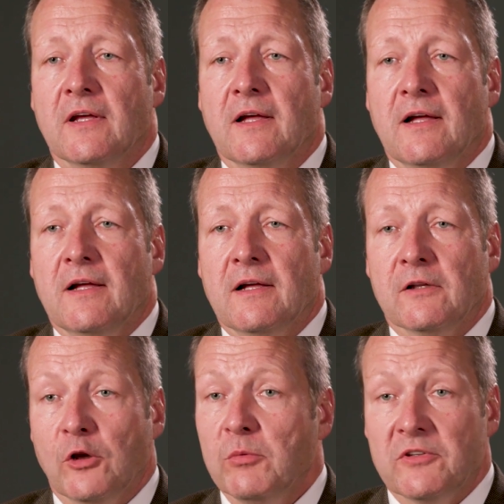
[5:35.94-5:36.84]
Uh,
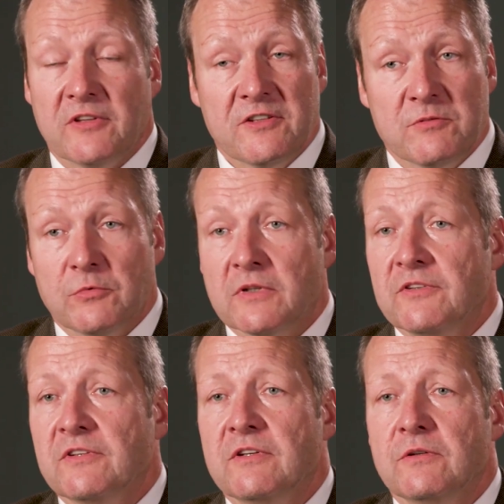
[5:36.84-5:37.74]
globalization will
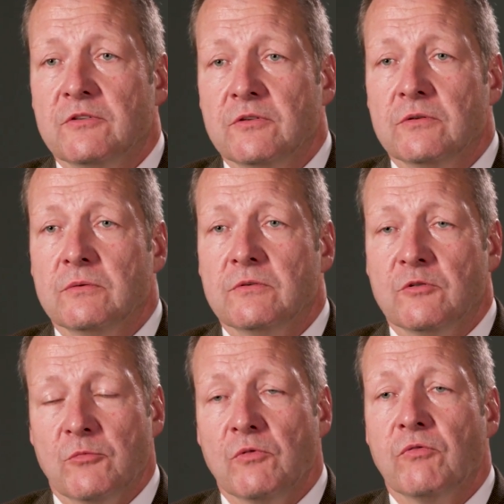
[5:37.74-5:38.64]
continue to,
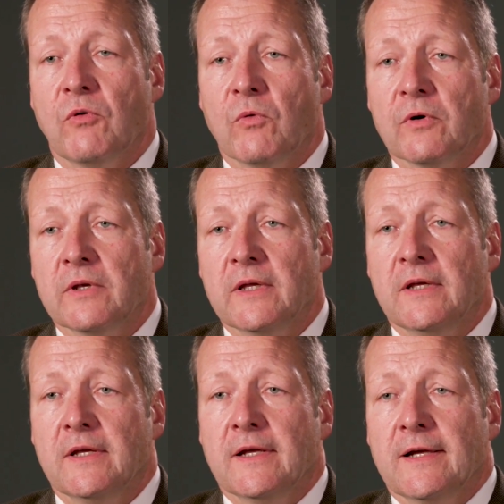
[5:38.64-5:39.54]
to move forward.
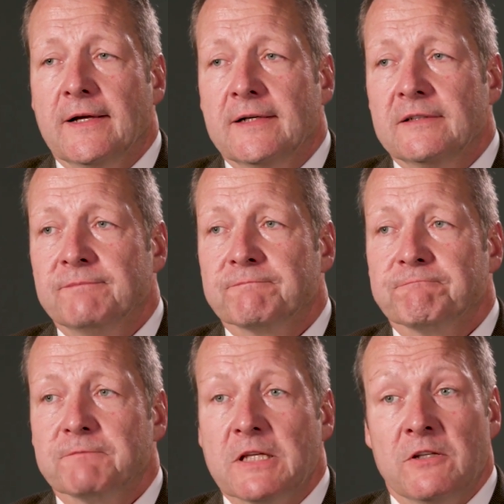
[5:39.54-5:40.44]

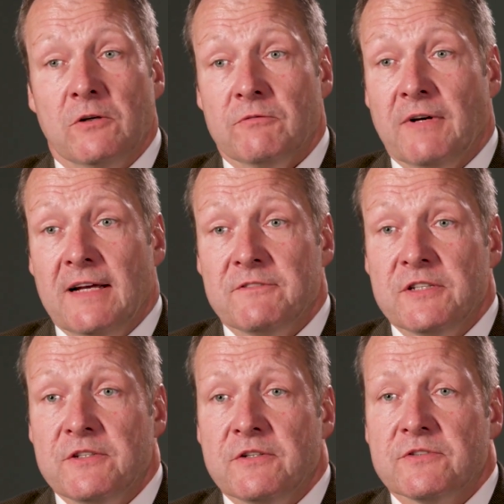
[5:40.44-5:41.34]
Um, you know, five,
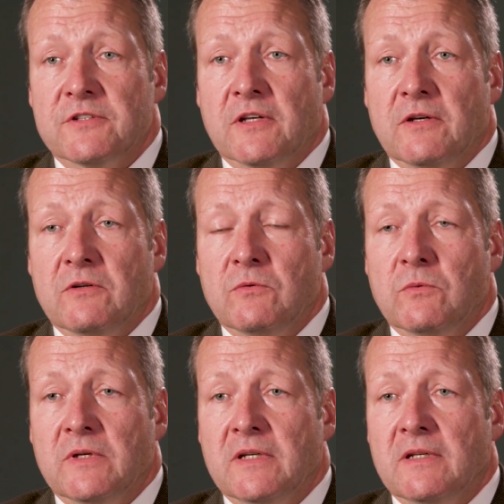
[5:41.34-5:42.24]
ten years ago,
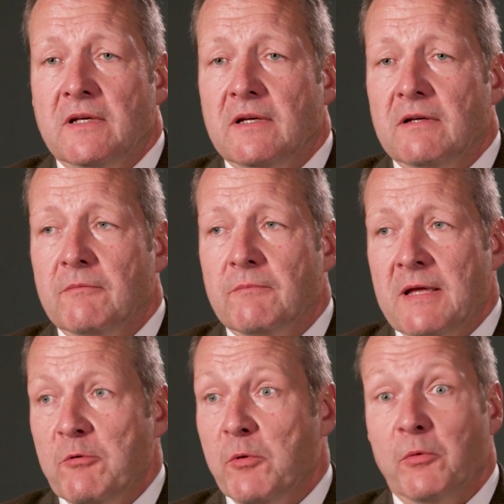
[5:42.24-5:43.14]
when uh,
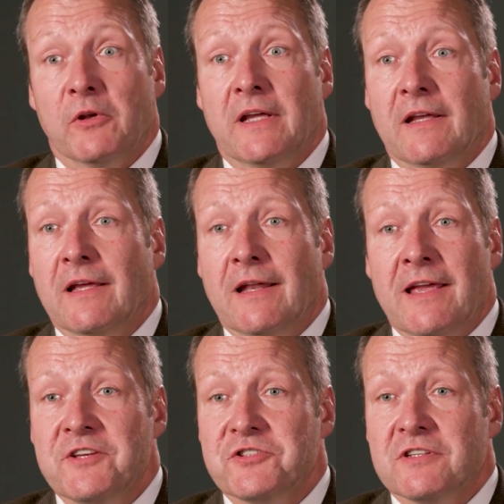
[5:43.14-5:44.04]
maybe we were looking at
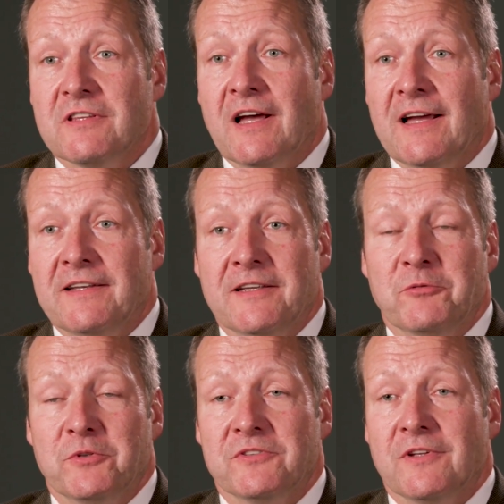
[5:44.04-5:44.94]
Asia, the idea
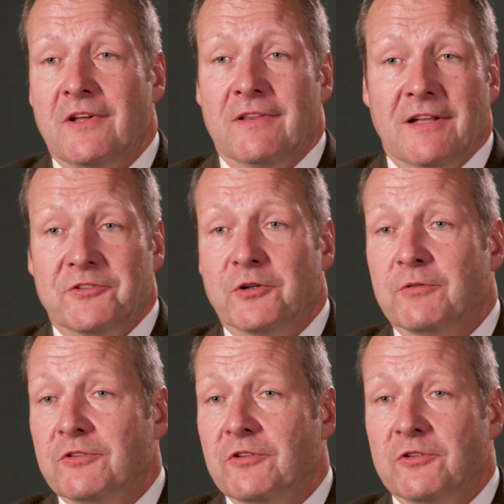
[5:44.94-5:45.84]
was that
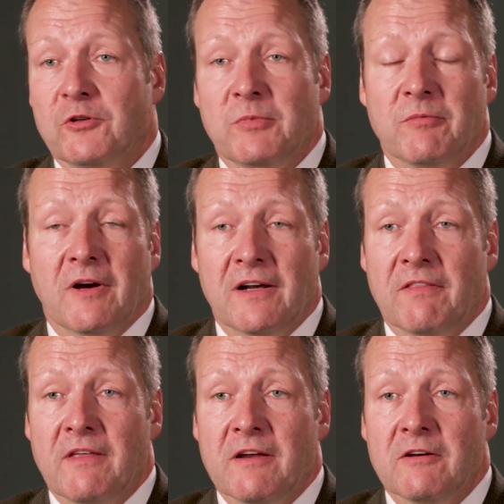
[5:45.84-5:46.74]
services could be
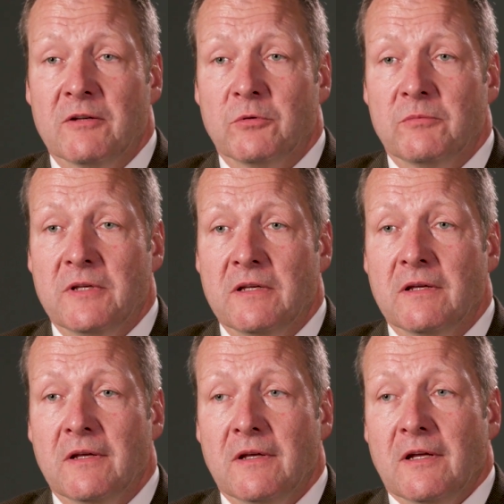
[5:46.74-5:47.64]
provided there, and it would be
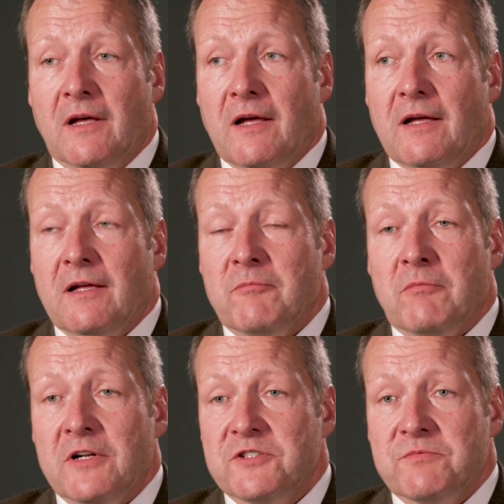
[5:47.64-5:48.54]
uh,
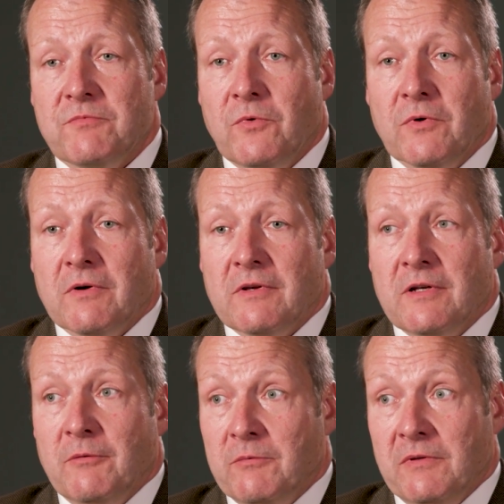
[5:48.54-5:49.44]
much more,
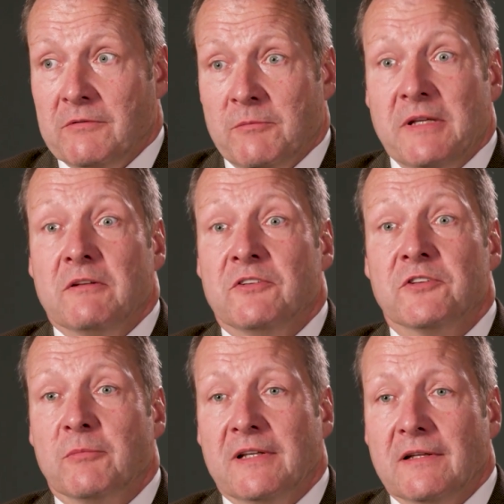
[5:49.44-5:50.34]
you know, it would be
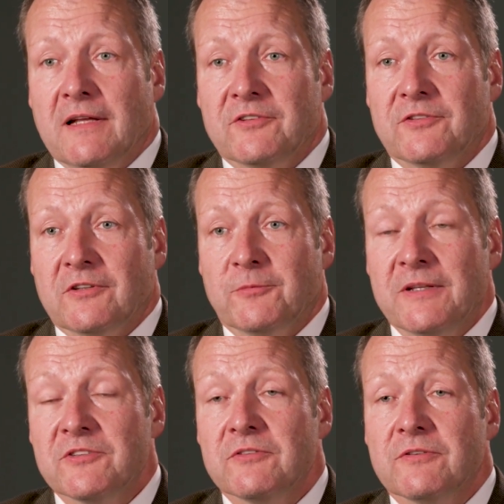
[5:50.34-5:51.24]
considerably less
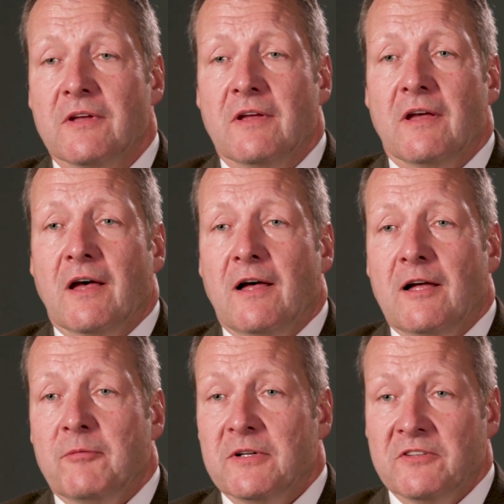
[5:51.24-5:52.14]
expensive.
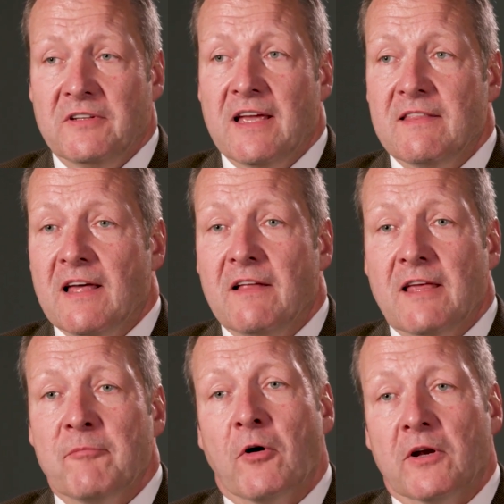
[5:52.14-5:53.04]
Uh, but today, now
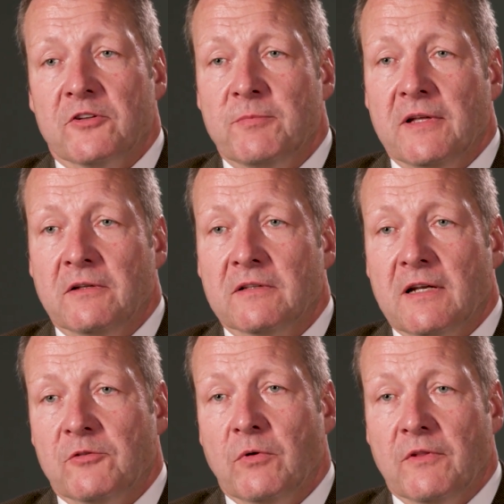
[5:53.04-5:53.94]
that market's being looked
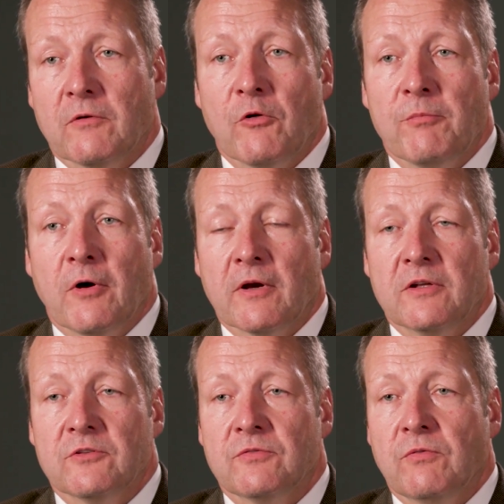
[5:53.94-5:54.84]
at as one of the growth
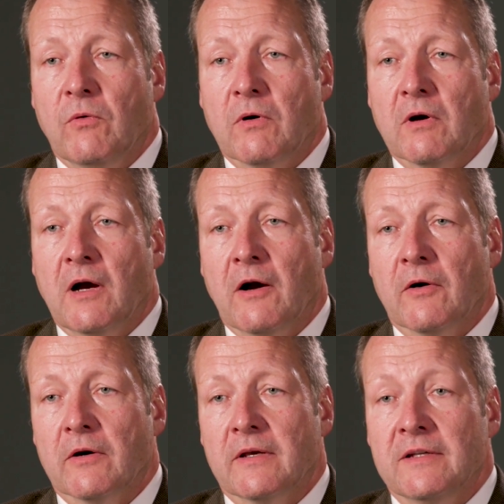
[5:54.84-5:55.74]
markets for
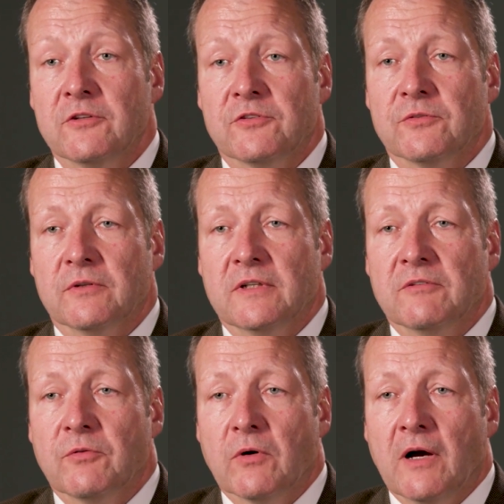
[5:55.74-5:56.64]
our industry
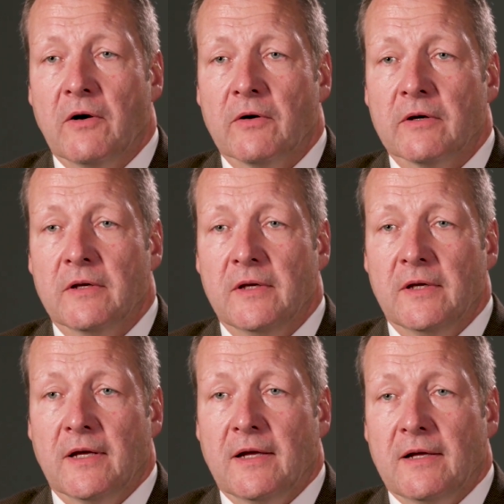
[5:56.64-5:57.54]
and for our
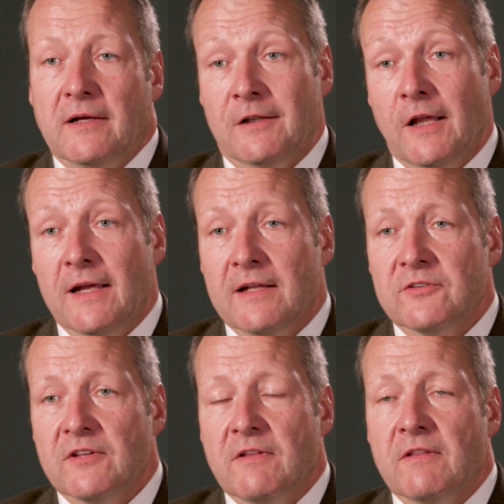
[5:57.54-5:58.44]
uh,
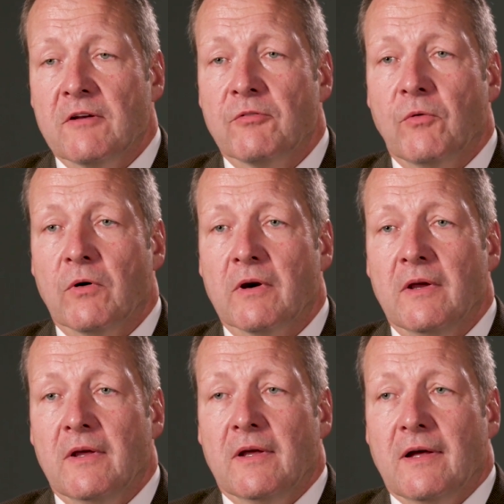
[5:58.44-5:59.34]
clients, and then therefore
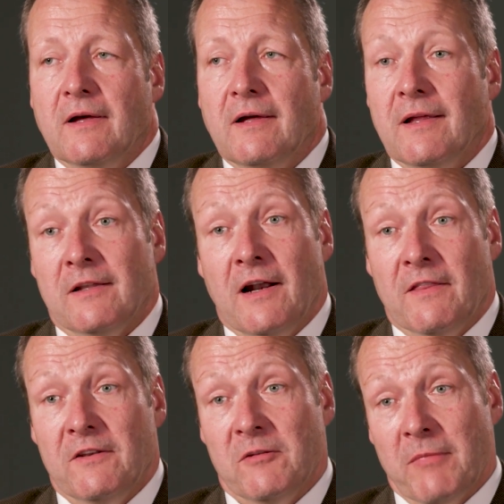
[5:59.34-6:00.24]
uh, a
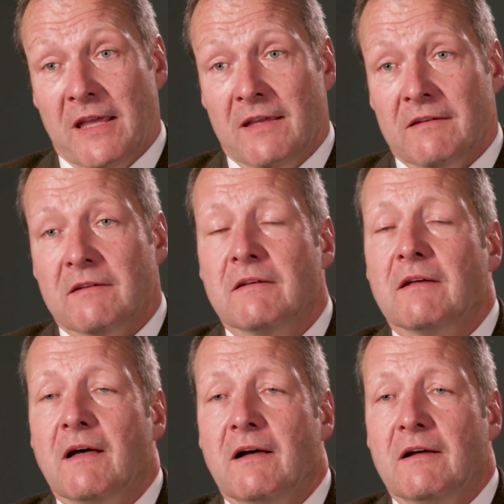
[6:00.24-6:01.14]
lot of the demand
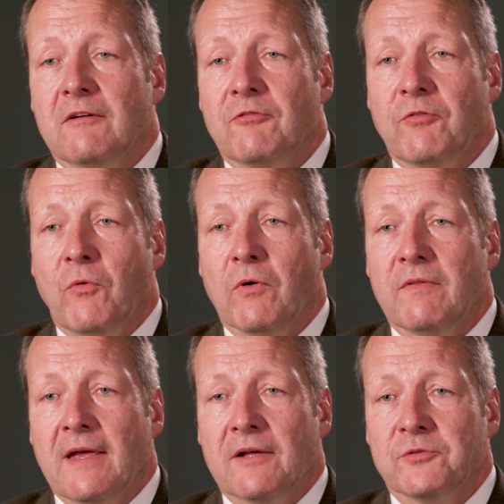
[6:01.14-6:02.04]
uh,
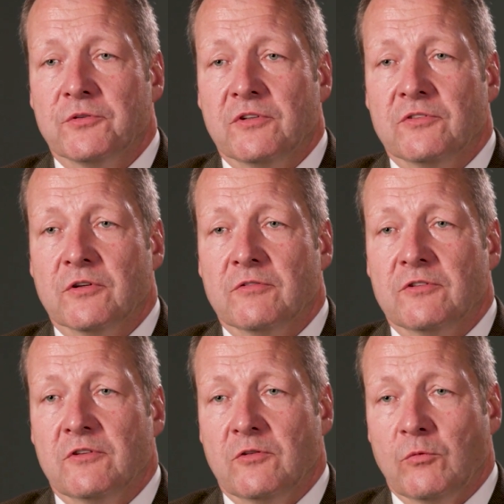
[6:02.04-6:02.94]
for the outsourcing
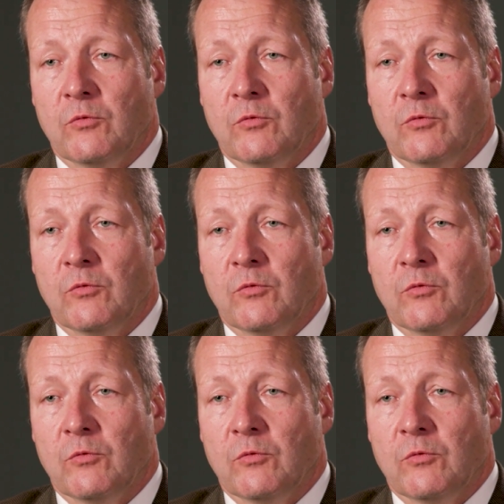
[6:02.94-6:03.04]
services